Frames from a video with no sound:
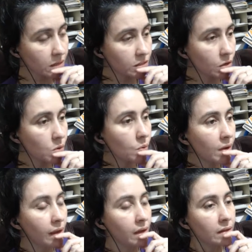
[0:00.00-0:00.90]
So
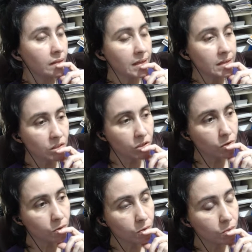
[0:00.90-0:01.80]
these
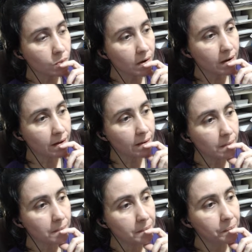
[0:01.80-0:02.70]
two
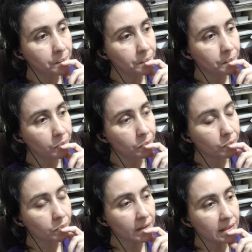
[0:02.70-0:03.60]

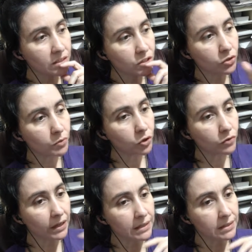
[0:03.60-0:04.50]

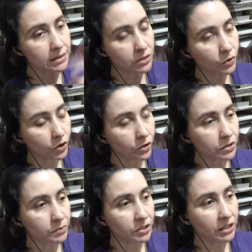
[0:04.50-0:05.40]
movies, this one also
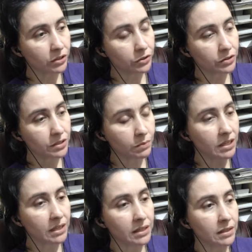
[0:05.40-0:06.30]
in particular, it seems
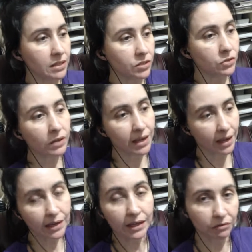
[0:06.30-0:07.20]
like these are like
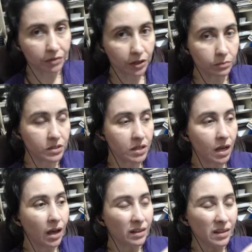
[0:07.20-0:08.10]
indie films.
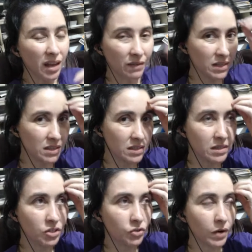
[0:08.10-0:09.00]
A lot of
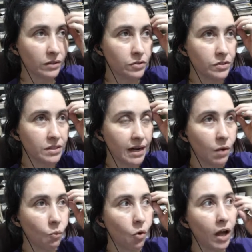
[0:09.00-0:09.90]
the trailers that I
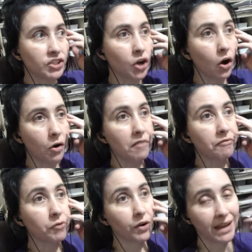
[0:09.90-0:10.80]
watch are
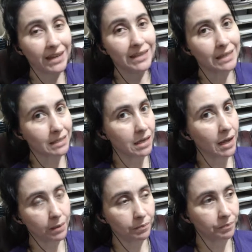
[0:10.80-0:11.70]
for indie type